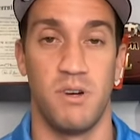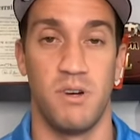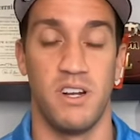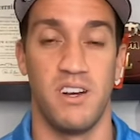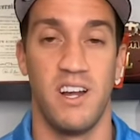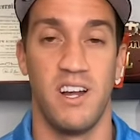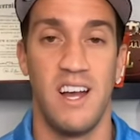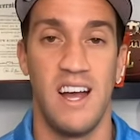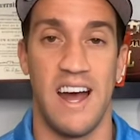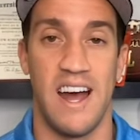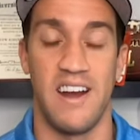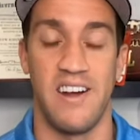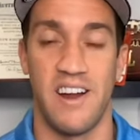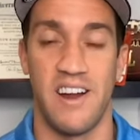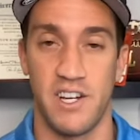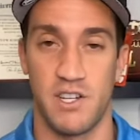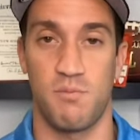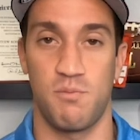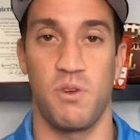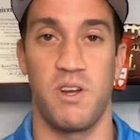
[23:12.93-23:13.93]
but had a
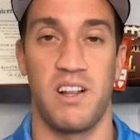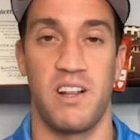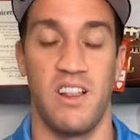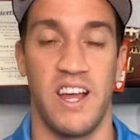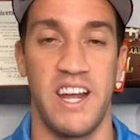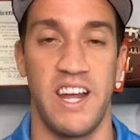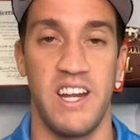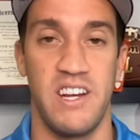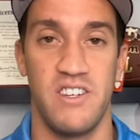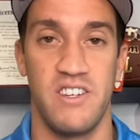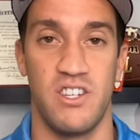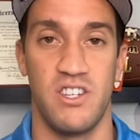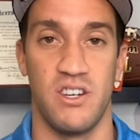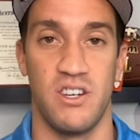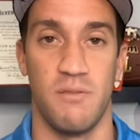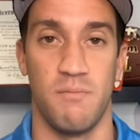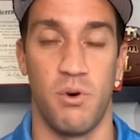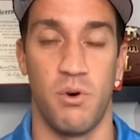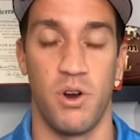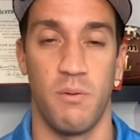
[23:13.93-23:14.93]
nice play late
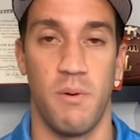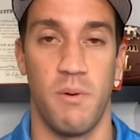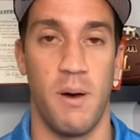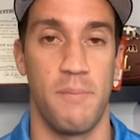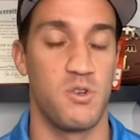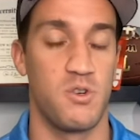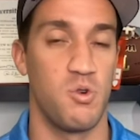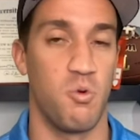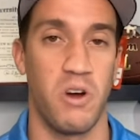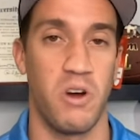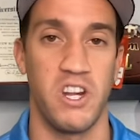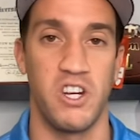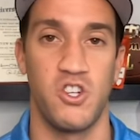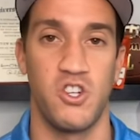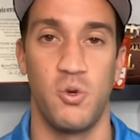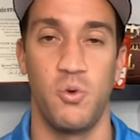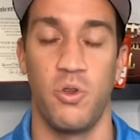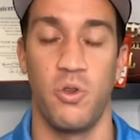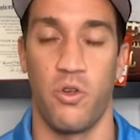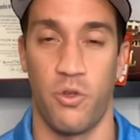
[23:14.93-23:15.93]
to put him up
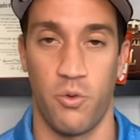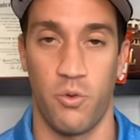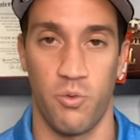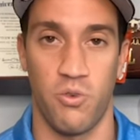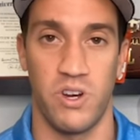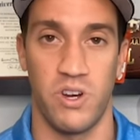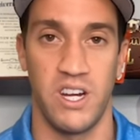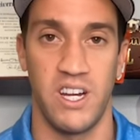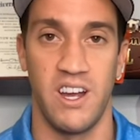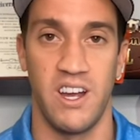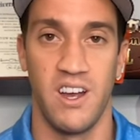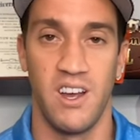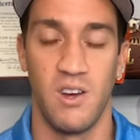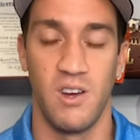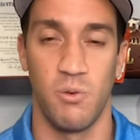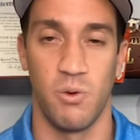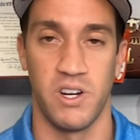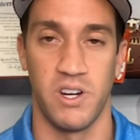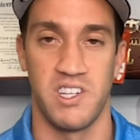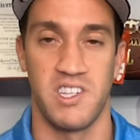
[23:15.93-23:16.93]
22-3
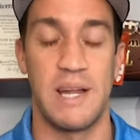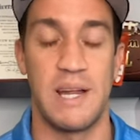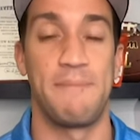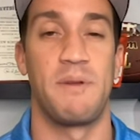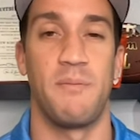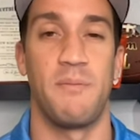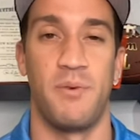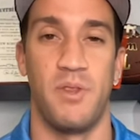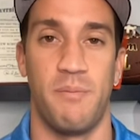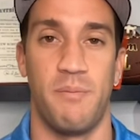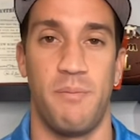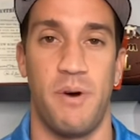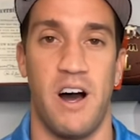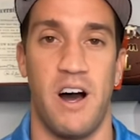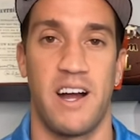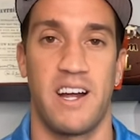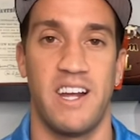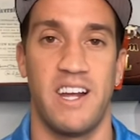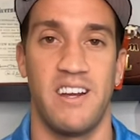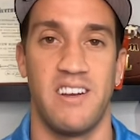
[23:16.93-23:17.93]
when he stepped up in the
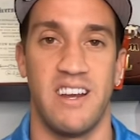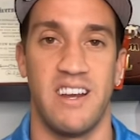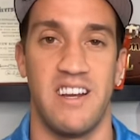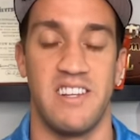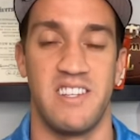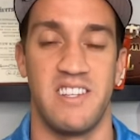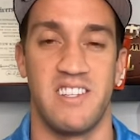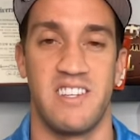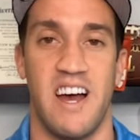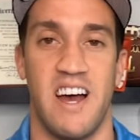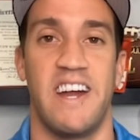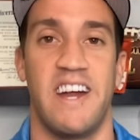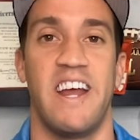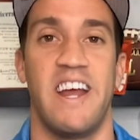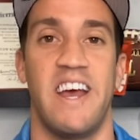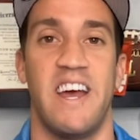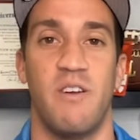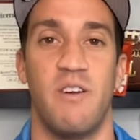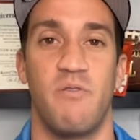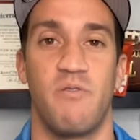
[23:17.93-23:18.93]
pocket and hit his tight
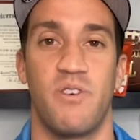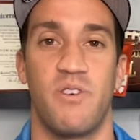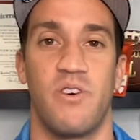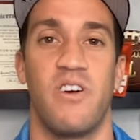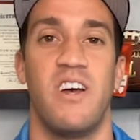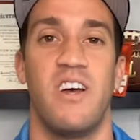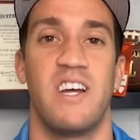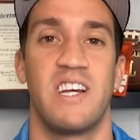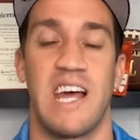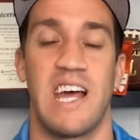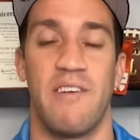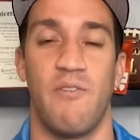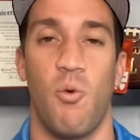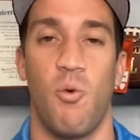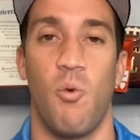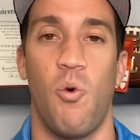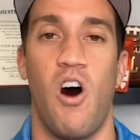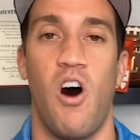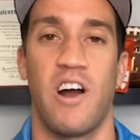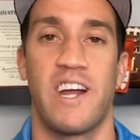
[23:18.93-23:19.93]
end for kind of a
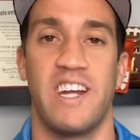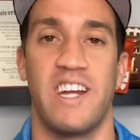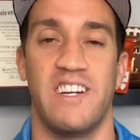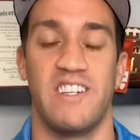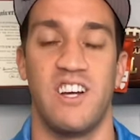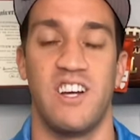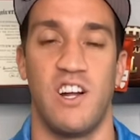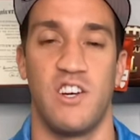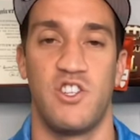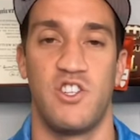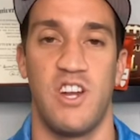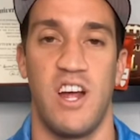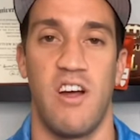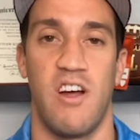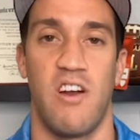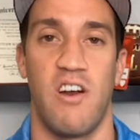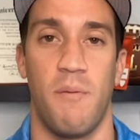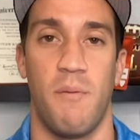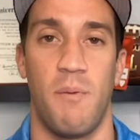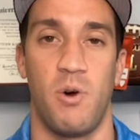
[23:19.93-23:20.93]
walk-in
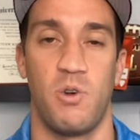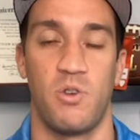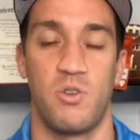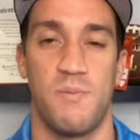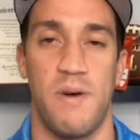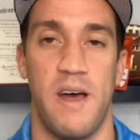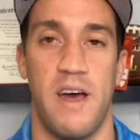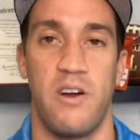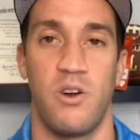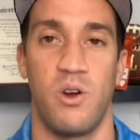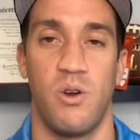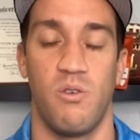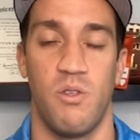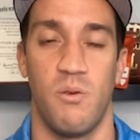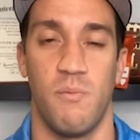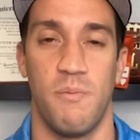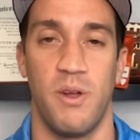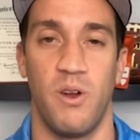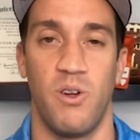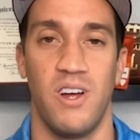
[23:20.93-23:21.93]
touchdown on a post pattern over
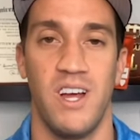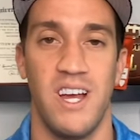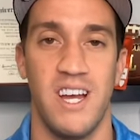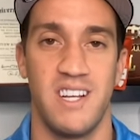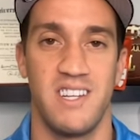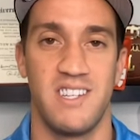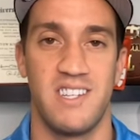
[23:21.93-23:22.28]
the middle,